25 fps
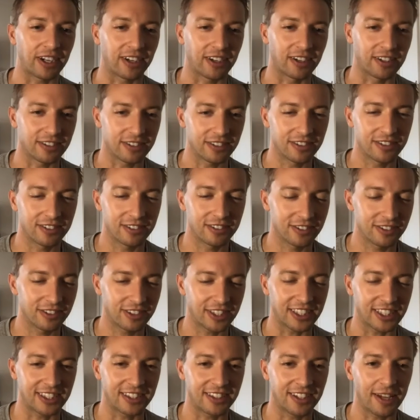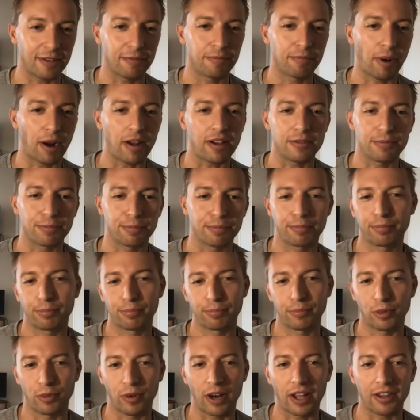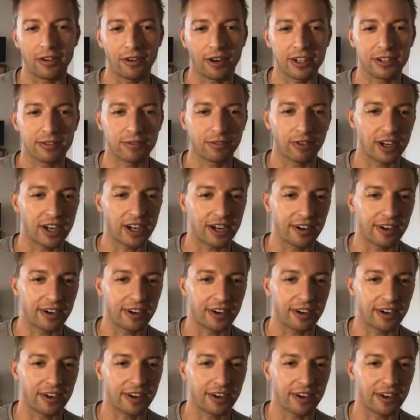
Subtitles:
is? 6-10, probably around the right area?